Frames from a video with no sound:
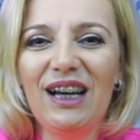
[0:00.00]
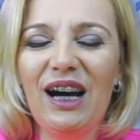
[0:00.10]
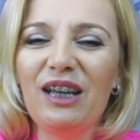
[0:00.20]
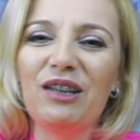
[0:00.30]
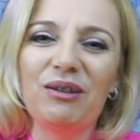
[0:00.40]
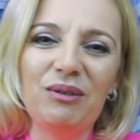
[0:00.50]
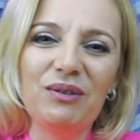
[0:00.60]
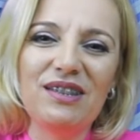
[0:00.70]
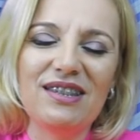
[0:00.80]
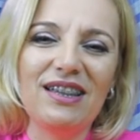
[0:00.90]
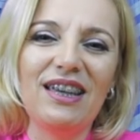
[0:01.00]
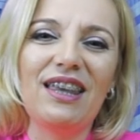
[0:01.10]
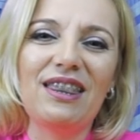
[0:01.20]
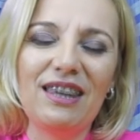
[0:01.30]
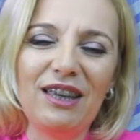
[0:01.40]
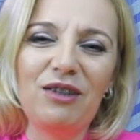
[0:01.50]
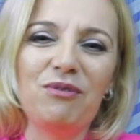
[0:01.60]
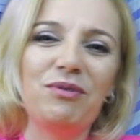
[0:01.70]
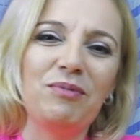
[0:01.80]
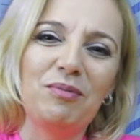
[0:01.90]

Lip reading: I can only say thank you from the